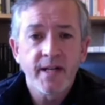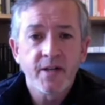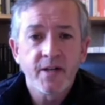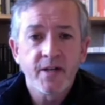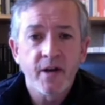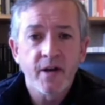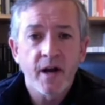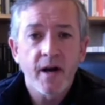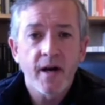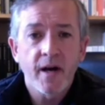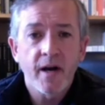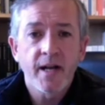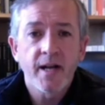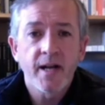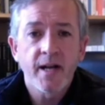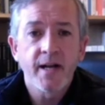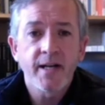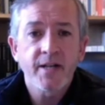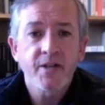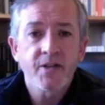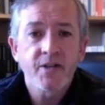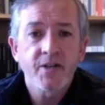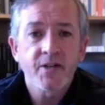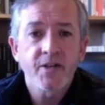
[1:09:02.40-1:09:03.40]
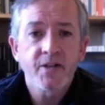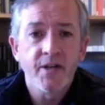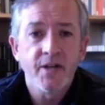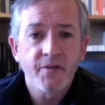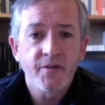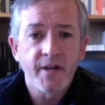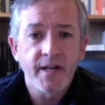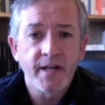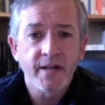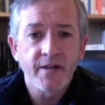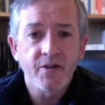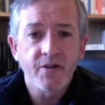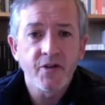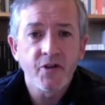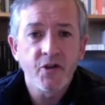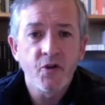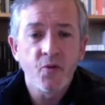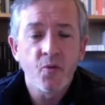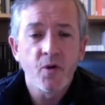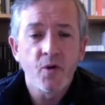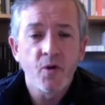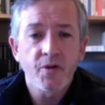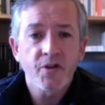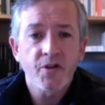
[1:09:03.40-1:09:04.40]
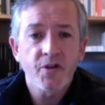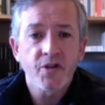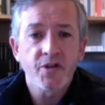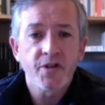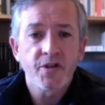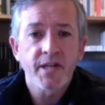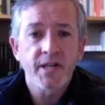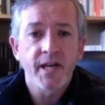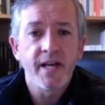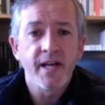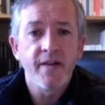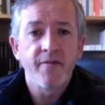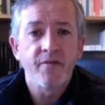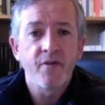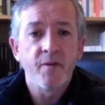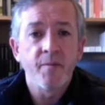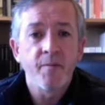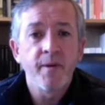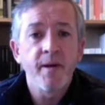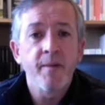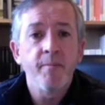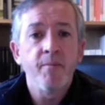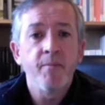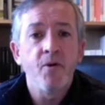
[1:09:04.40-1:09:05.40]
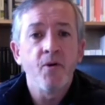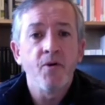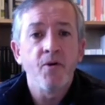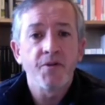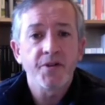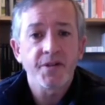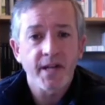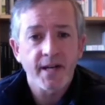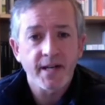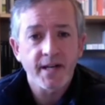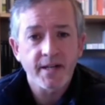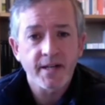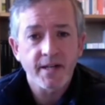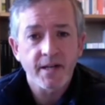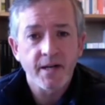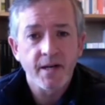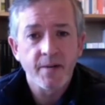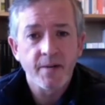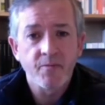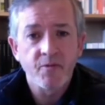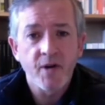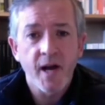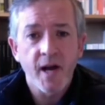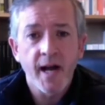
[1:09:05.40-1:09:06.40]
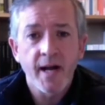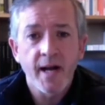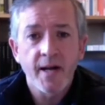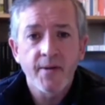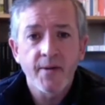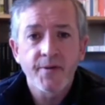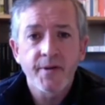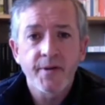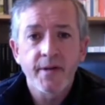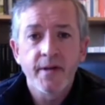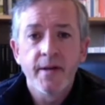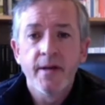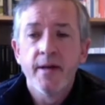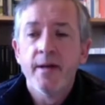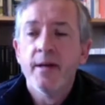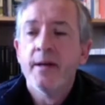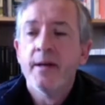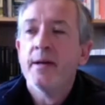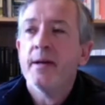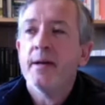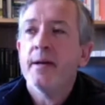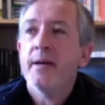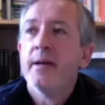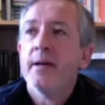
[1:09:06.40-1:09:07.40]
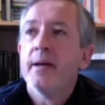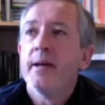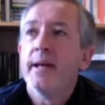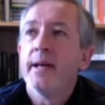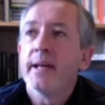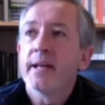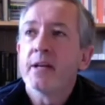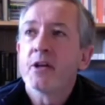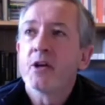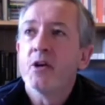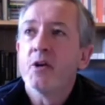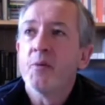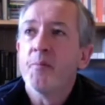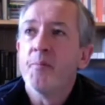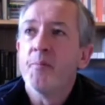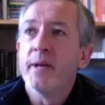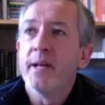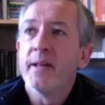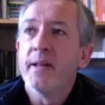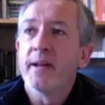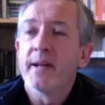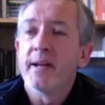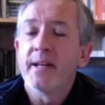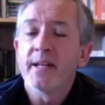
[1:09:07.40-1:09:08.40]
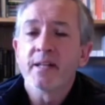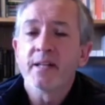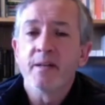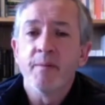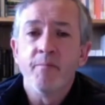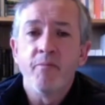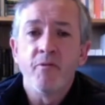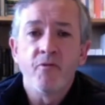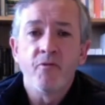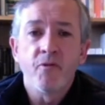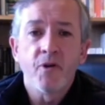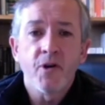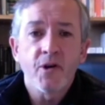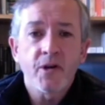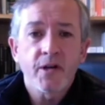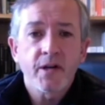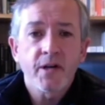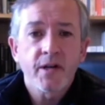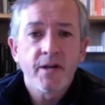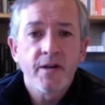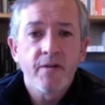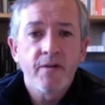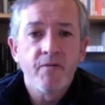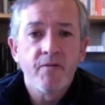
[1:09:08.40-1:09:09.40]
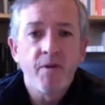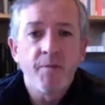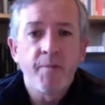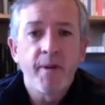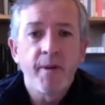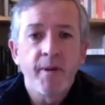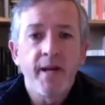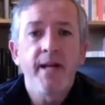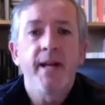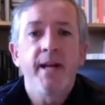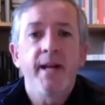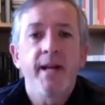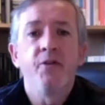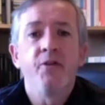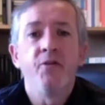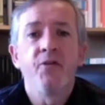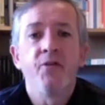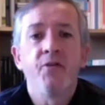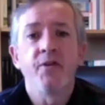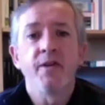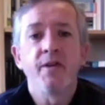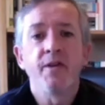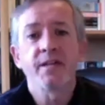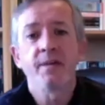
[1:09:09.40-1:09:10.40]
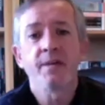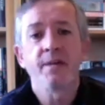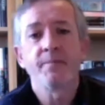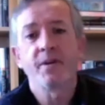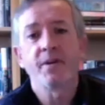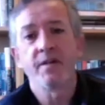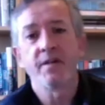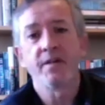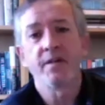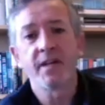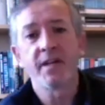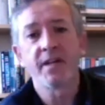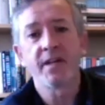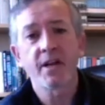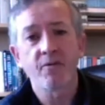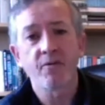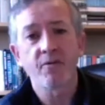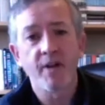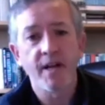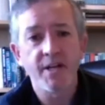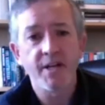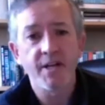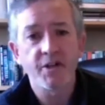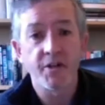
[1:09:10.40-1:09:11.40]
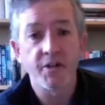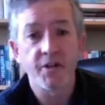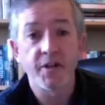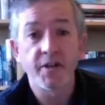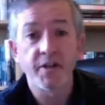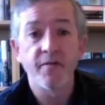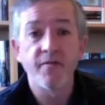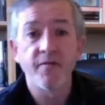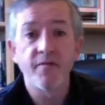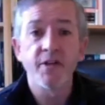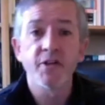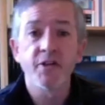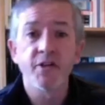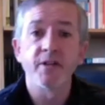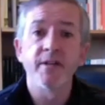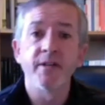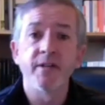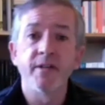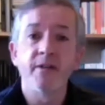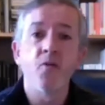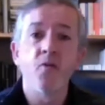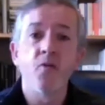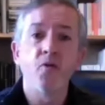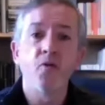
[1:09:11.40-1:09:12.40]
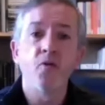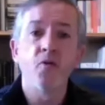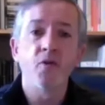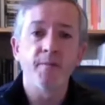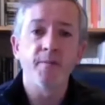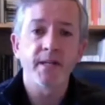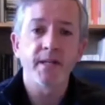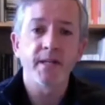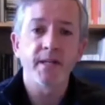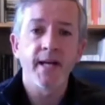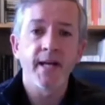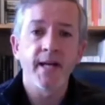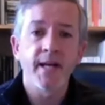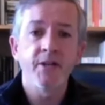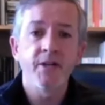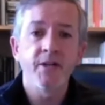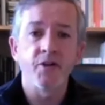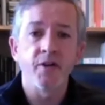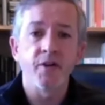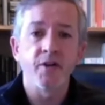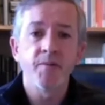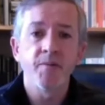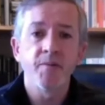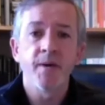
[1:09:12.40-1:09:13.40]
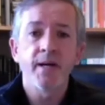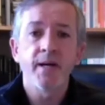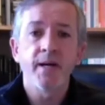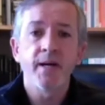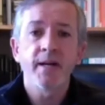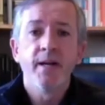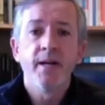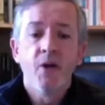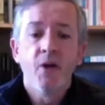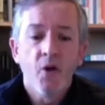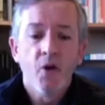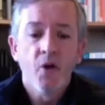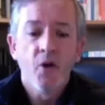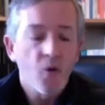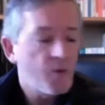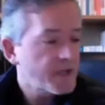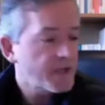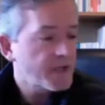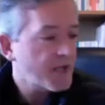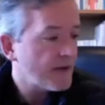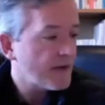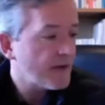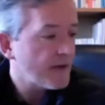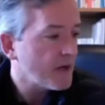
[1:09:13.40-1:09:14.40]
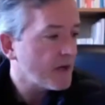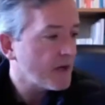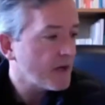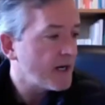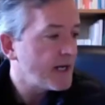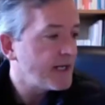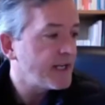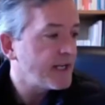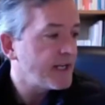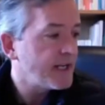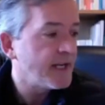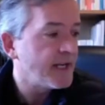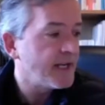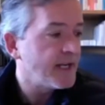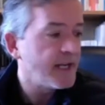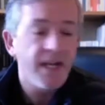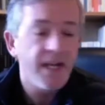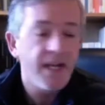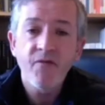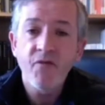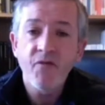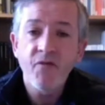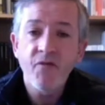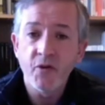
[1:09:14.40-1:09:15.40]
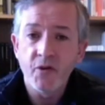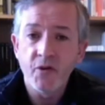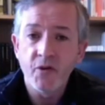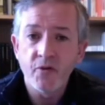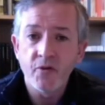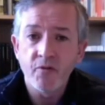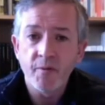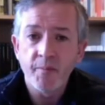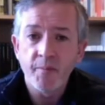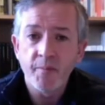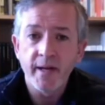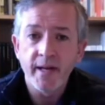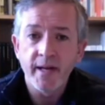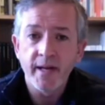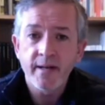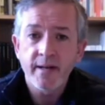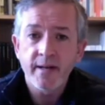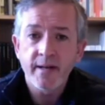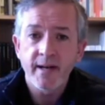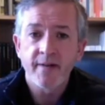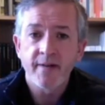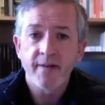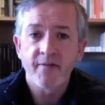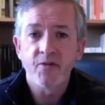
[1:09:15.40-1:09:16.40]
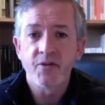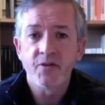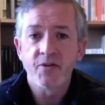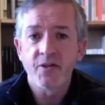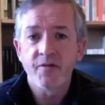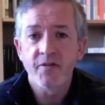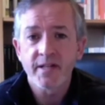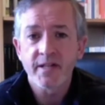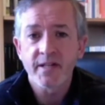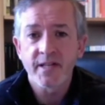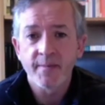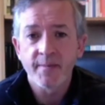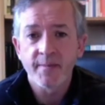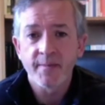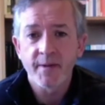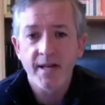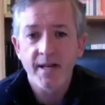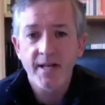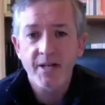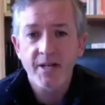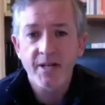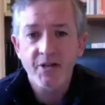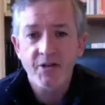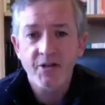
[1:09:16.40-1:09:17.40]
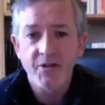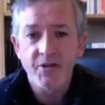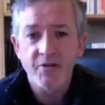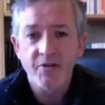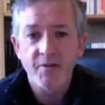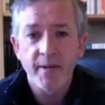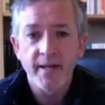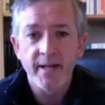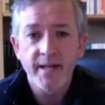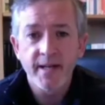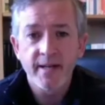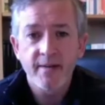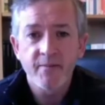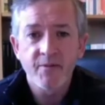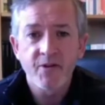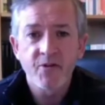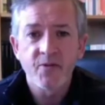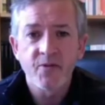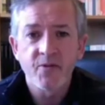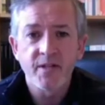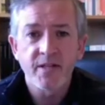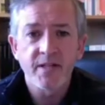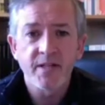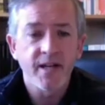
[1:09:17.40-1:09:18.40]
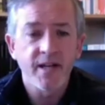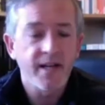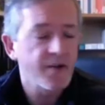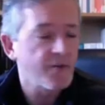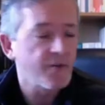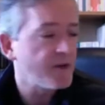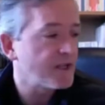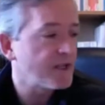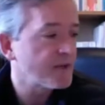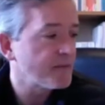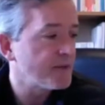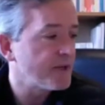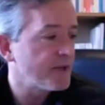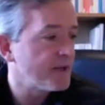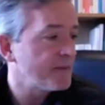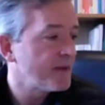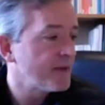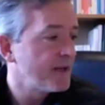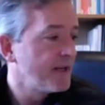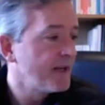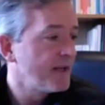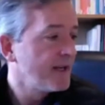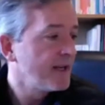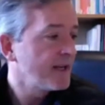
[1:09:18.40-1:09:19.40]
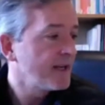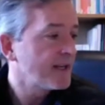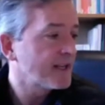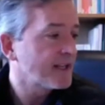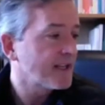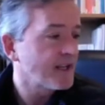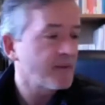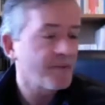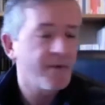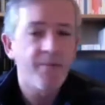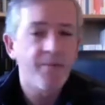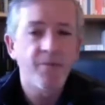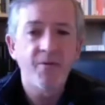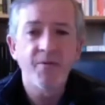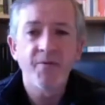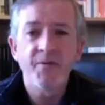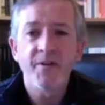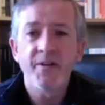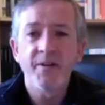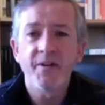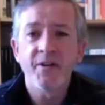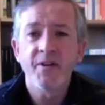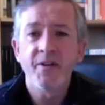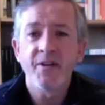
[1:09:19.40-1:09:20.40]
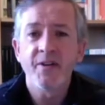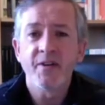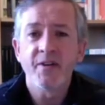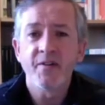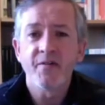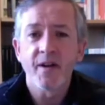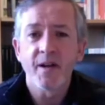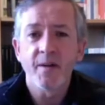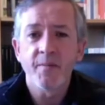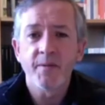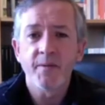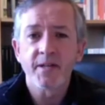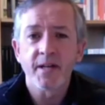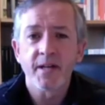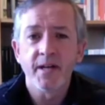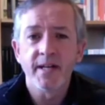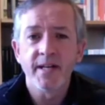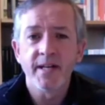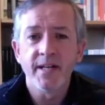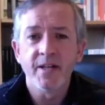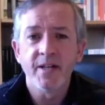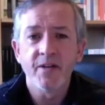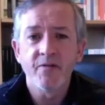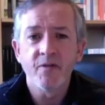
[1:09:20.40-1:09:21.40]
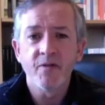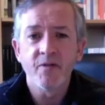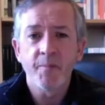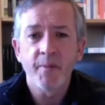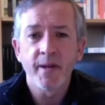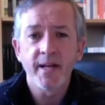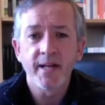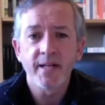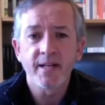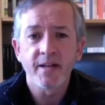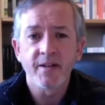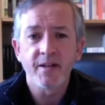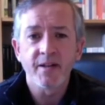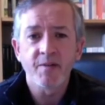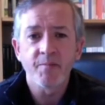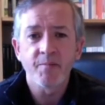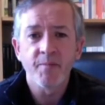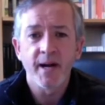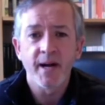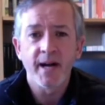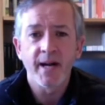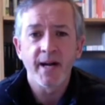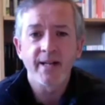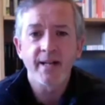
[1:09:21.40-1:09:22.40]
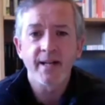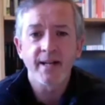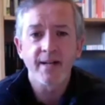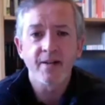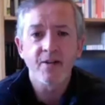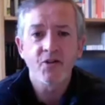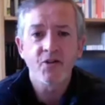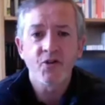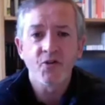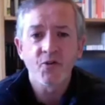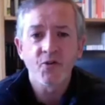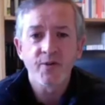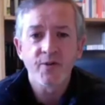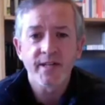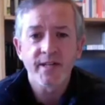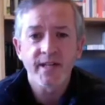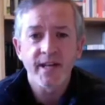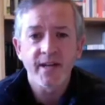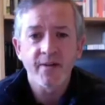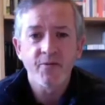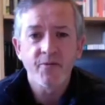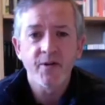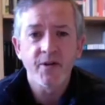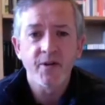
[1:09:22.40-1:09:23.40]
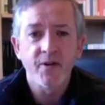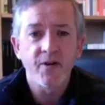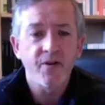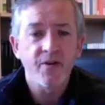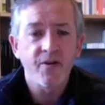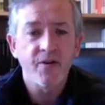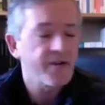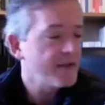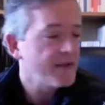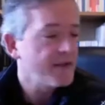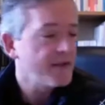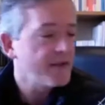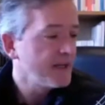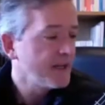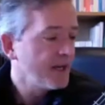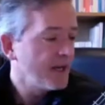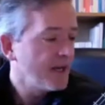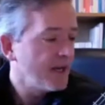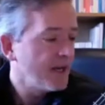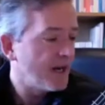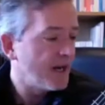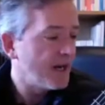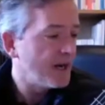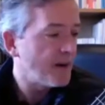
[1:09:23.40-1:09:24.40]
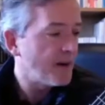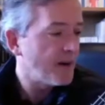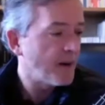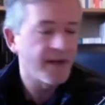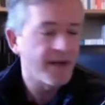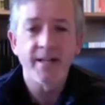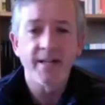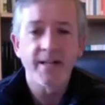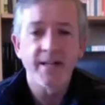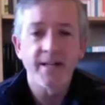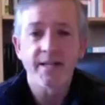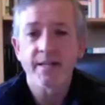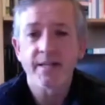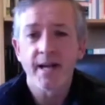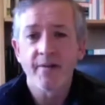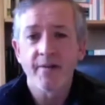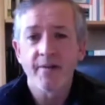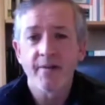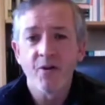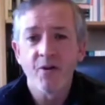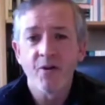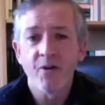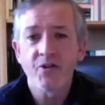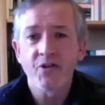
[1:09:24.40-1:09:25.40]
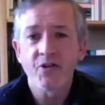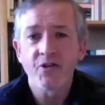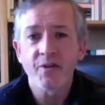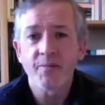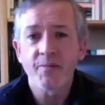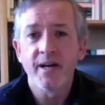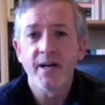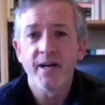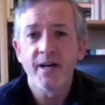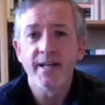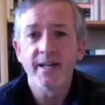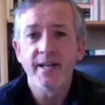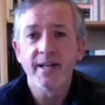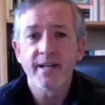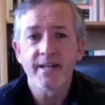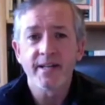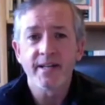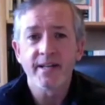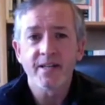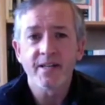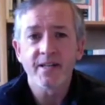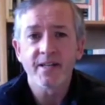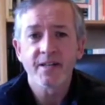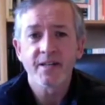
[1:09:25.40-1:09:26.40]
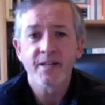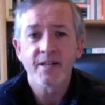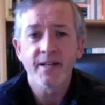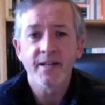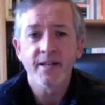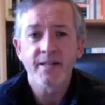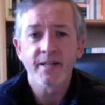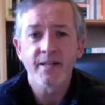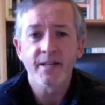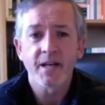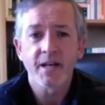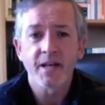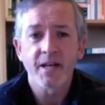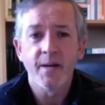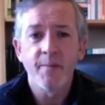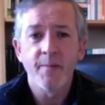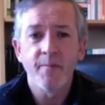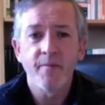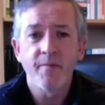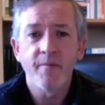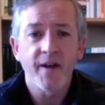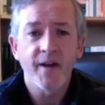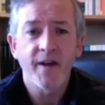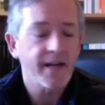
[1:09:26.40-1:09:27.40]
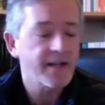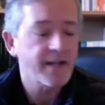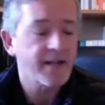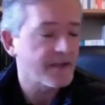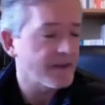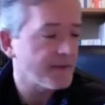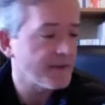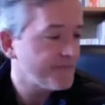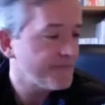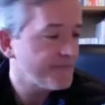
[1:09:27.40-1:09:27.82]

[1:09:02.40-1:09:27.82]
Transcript: to highlight certain things that you want to savor a bit more the second time round. It could be that it's a Baroque repeat and you're doing some kind of decoration and division and ornamentation. But always have an idea if you do the repeat, and of course, if the examiner lets you do the repeat, which always slightly winds me up because I think people develop this idea that repeats are this bad thing that you should always get rid of. Uh, I mean, I understand the logic behind it because it's it's a time factor,